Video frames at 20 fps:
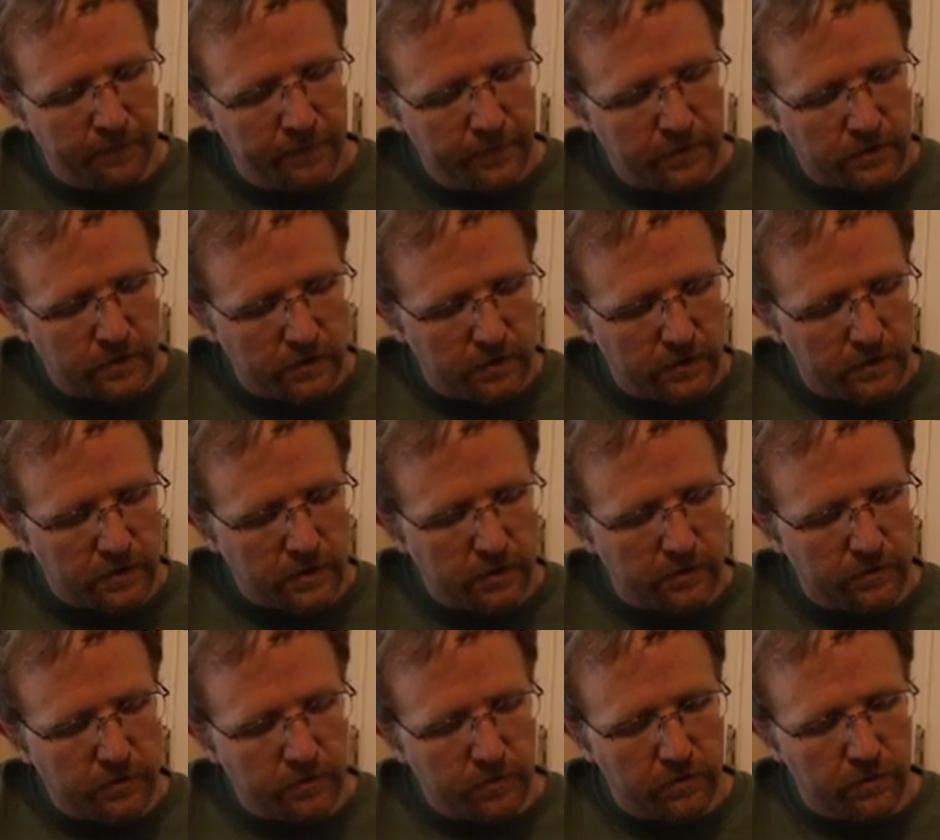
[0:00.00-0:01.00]
So let's go
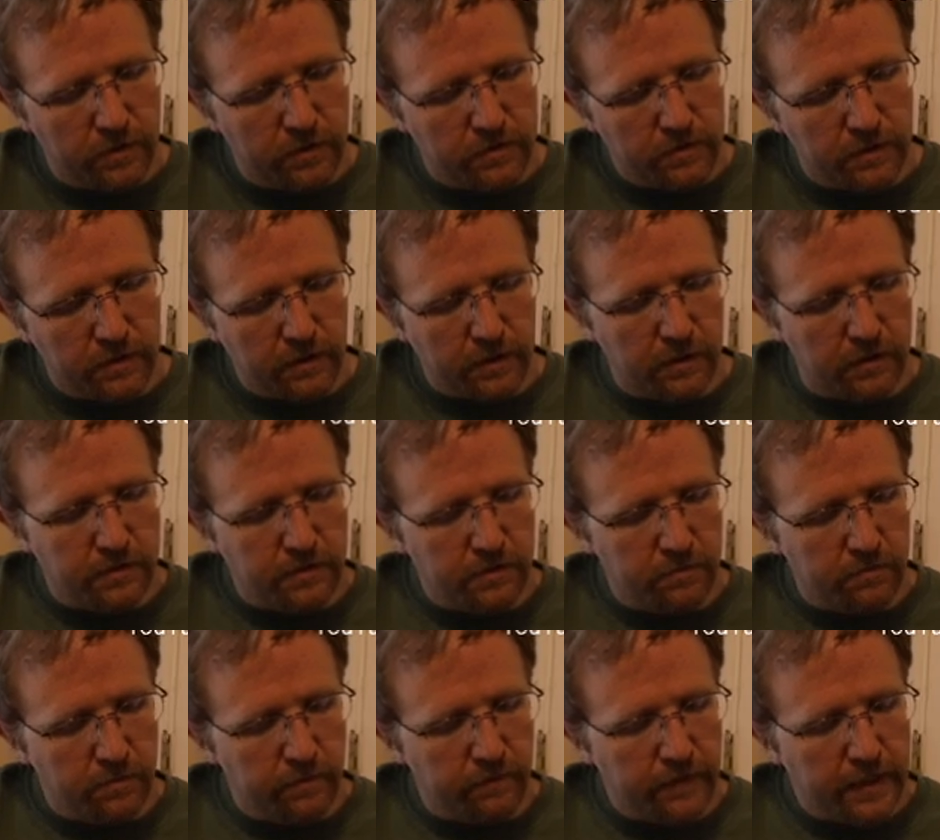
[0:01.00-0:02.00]
through those again. So
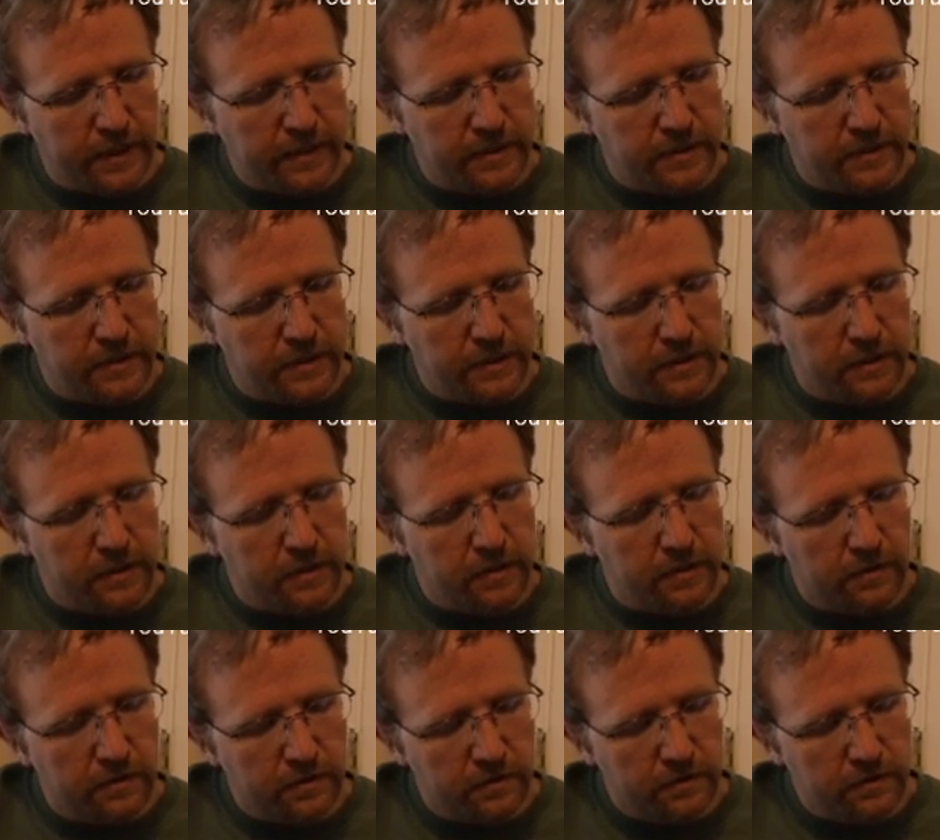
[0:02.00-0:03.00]
we've got D,
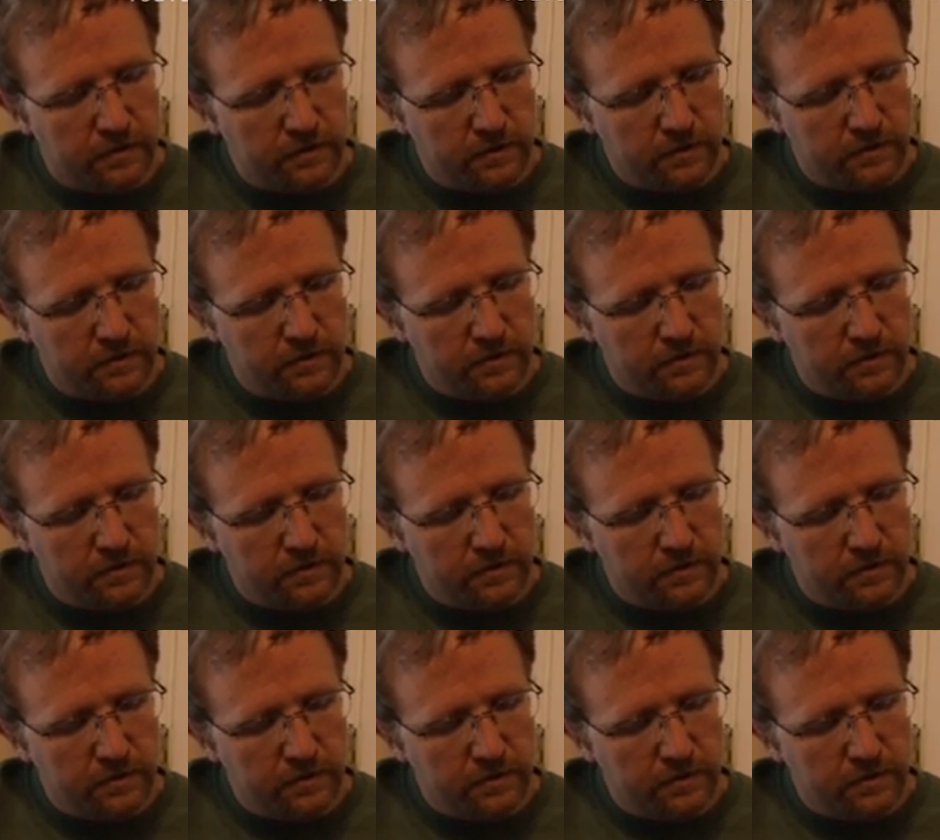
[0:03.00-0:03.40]
then